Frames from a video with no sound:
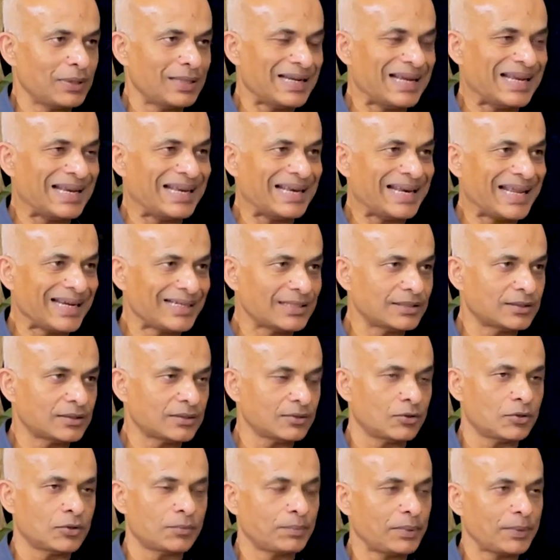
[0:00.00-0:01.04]
elect
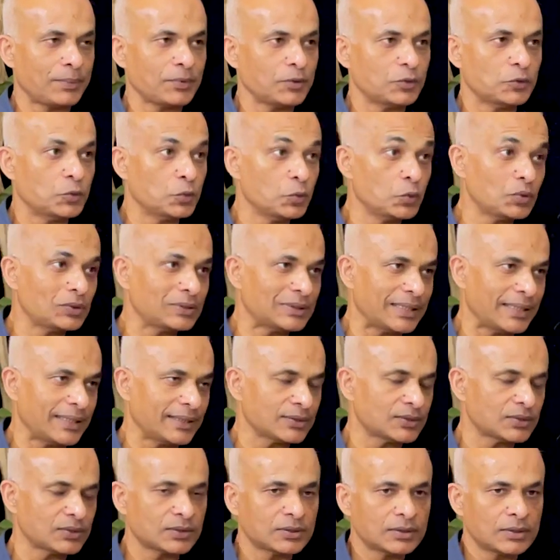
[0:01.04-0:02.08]
or people do
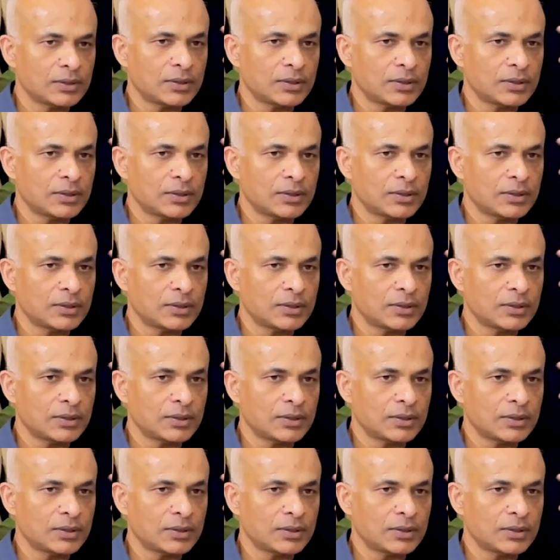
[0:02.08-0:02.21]
things